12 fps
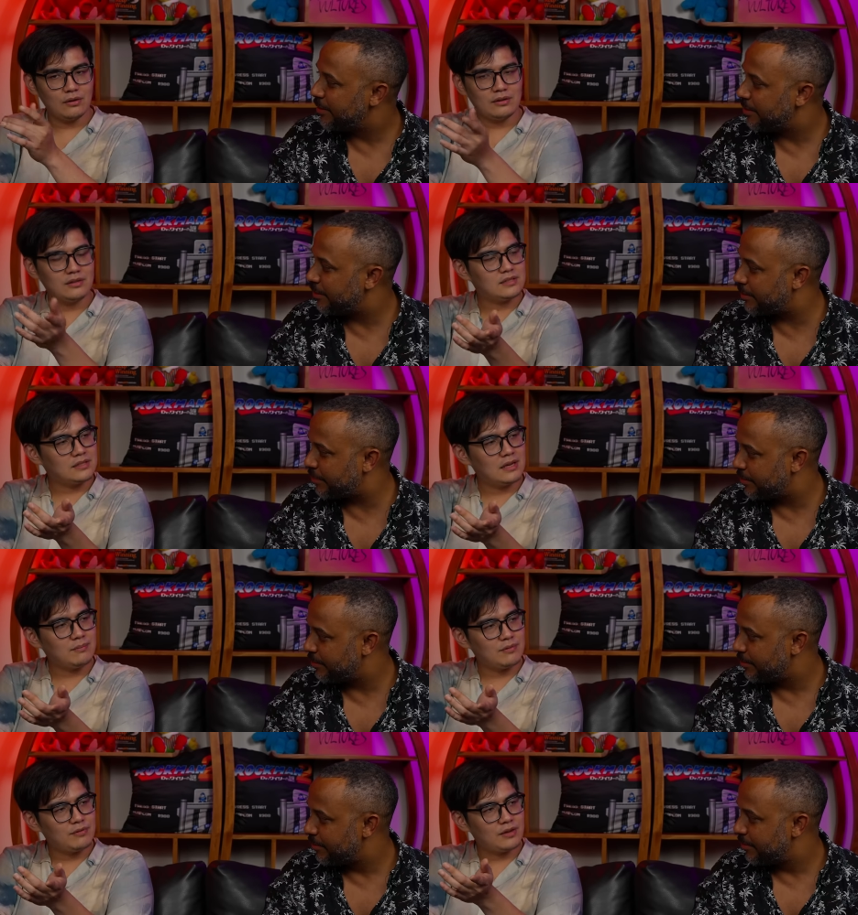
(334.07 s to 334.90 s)
Speaker 1: in this
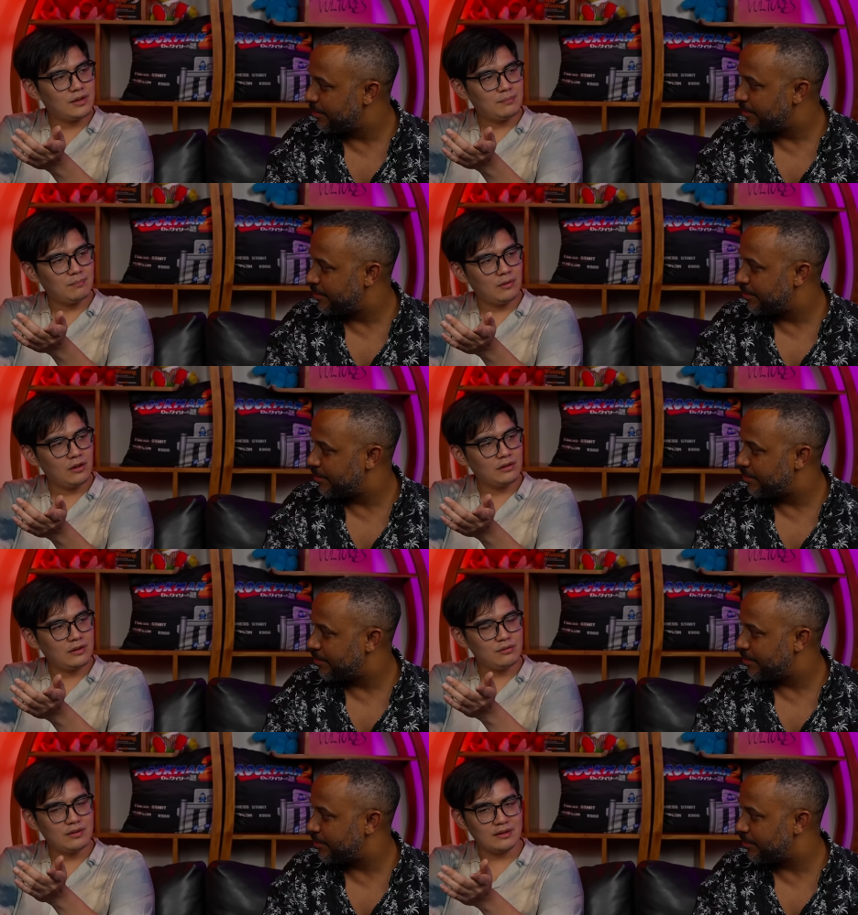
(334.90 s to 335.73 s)
game, if you keep
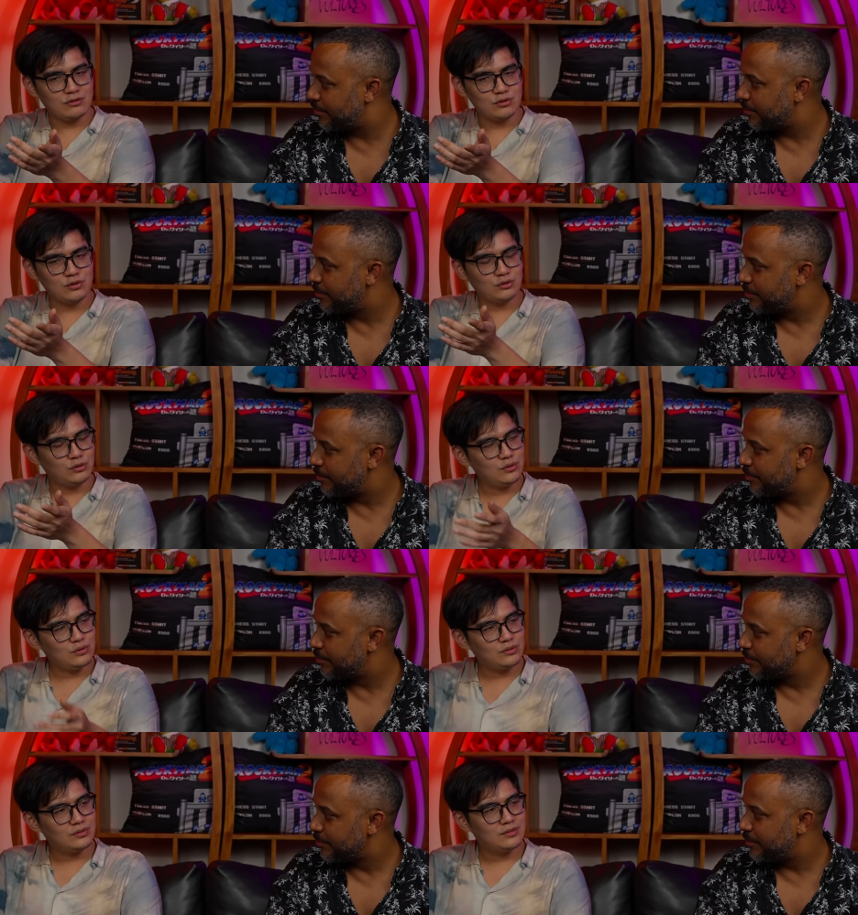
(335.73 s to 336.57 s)
blocking, you get throw too.
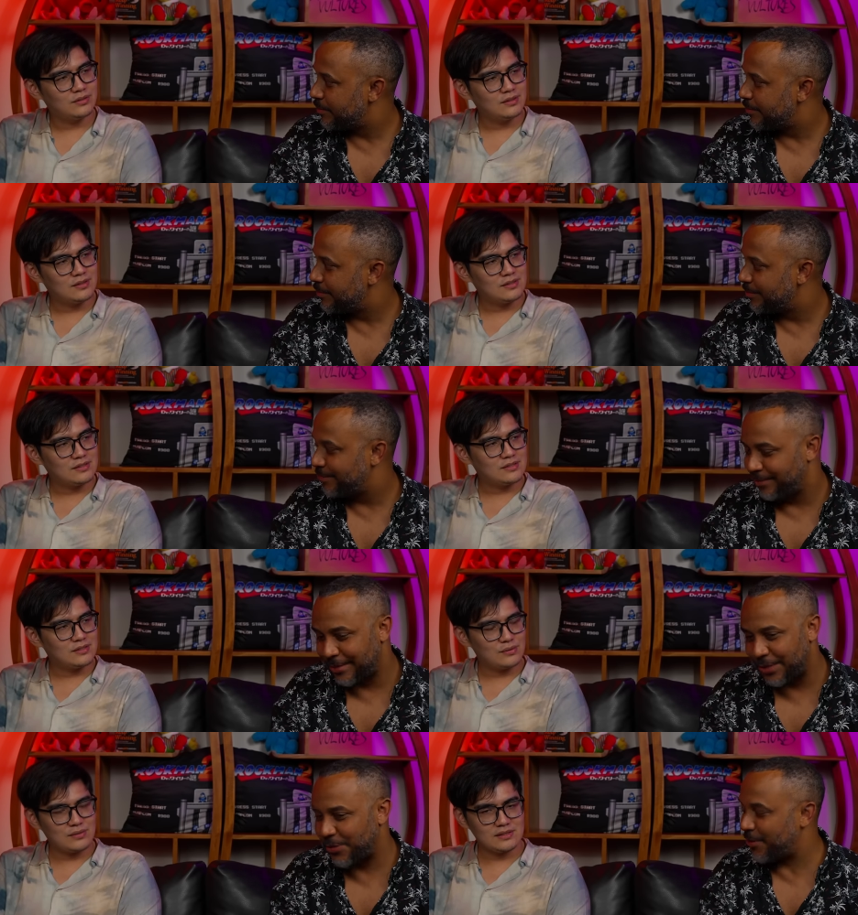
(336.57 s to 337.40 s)

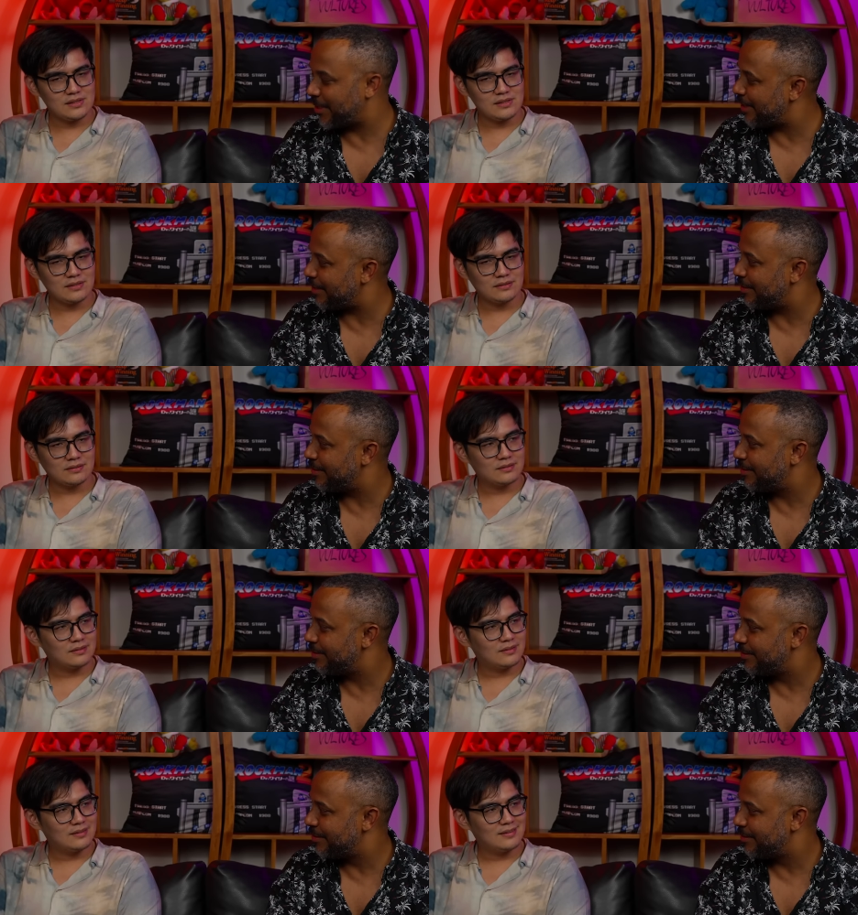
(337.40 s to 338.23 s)
So it's okay. The,
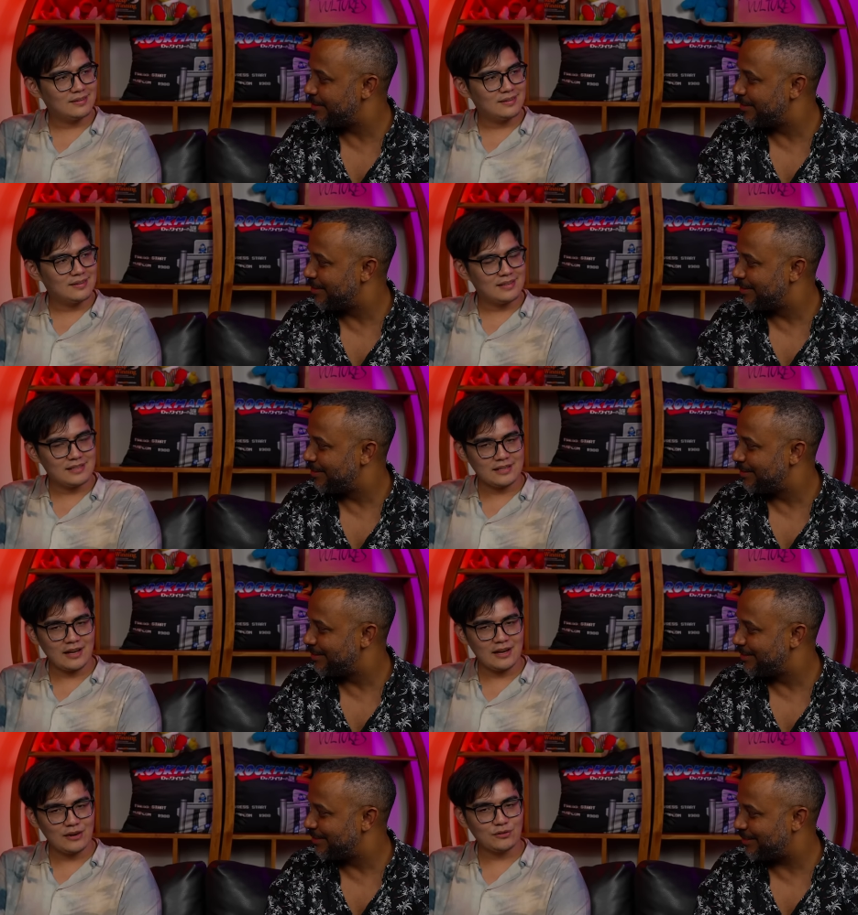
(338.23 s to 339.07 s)
it's
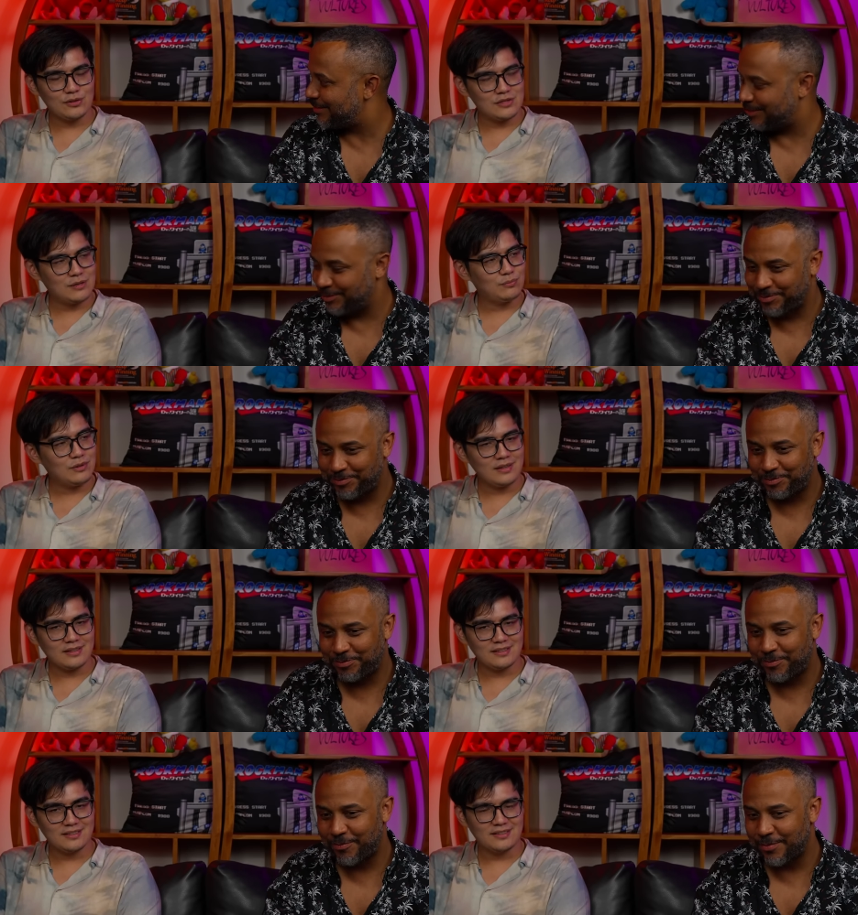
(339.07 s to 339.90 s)
kind of the same thing.
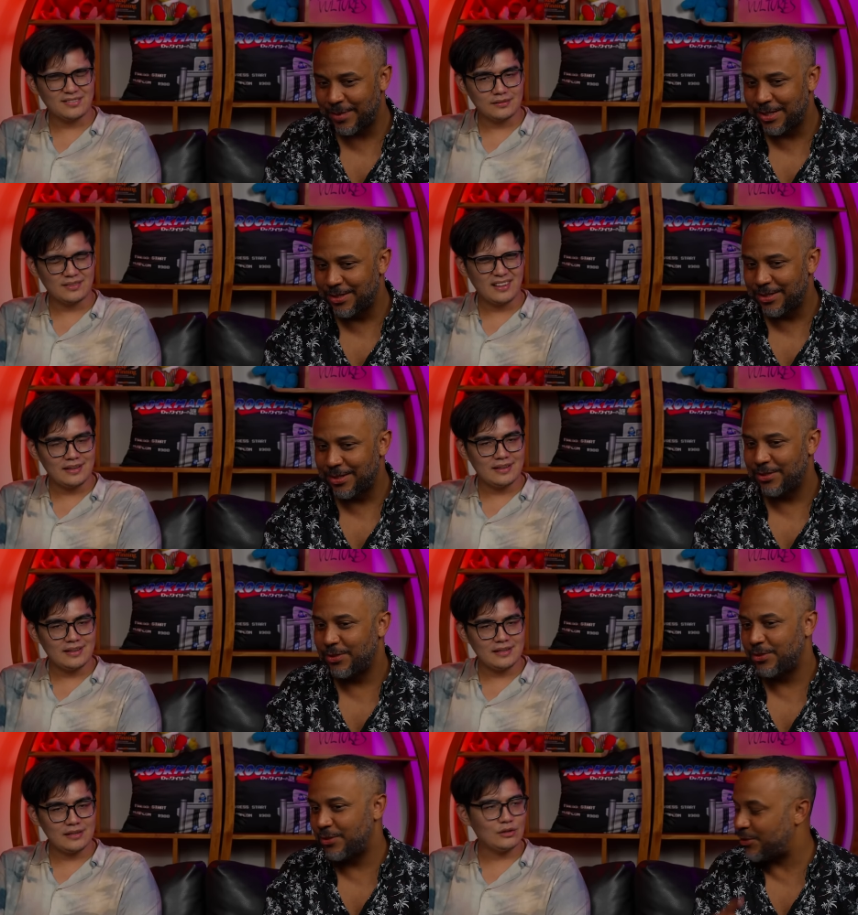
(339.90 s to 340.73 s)

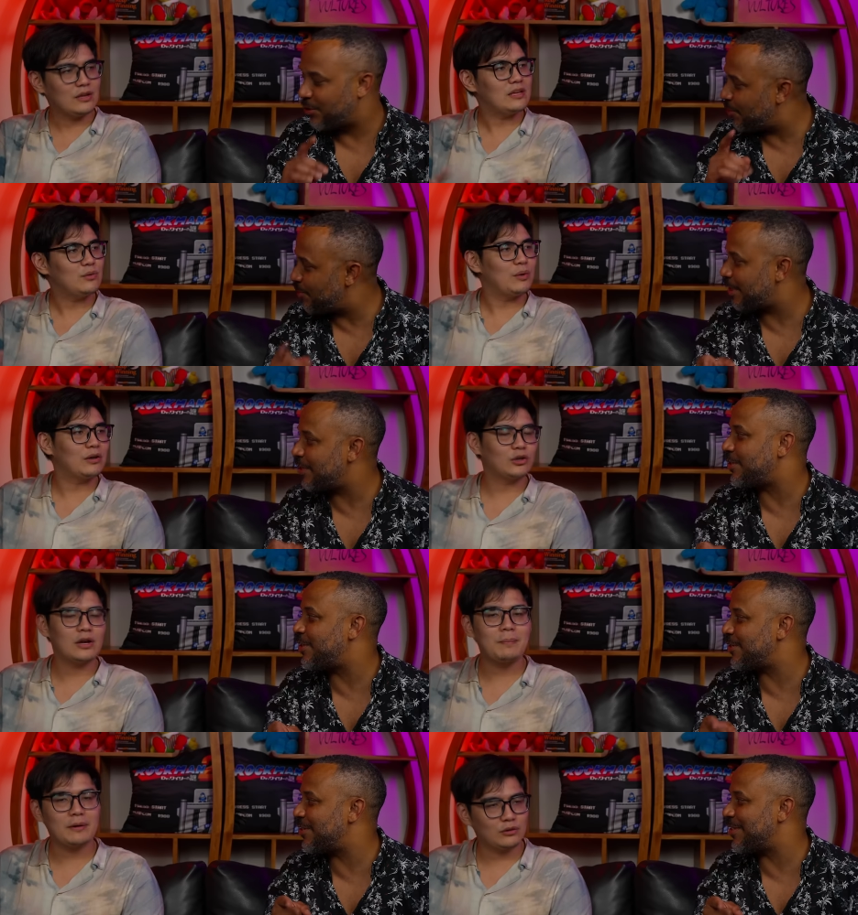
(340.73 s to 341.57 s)
The we, we are
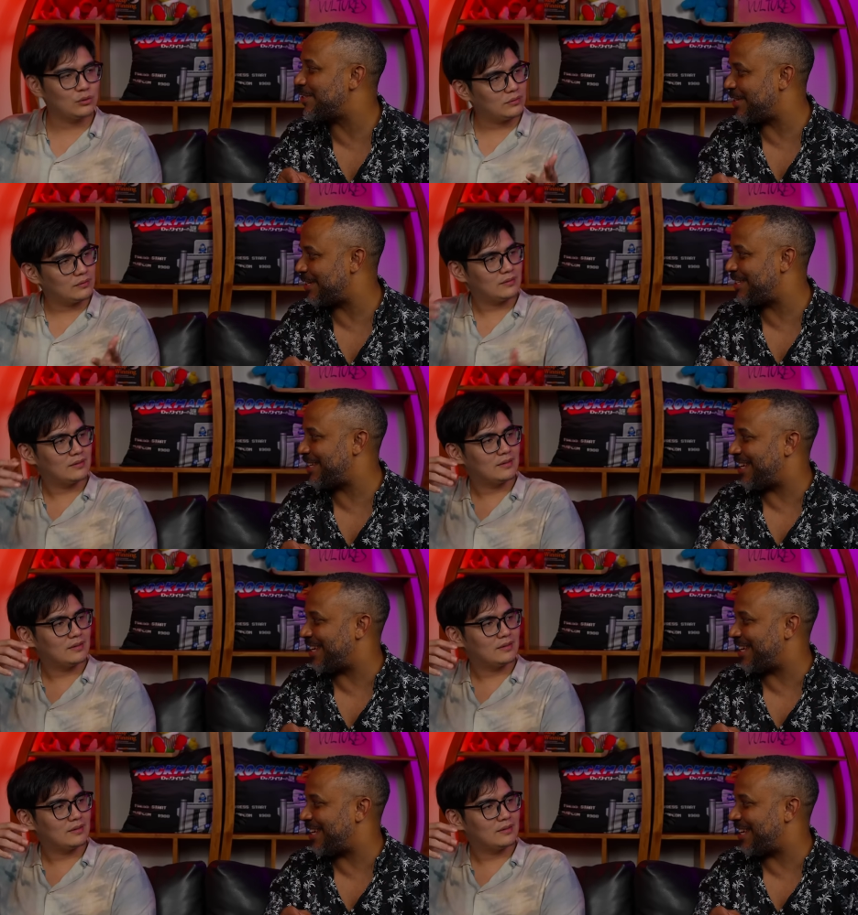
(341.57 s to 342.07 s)
talking about exist,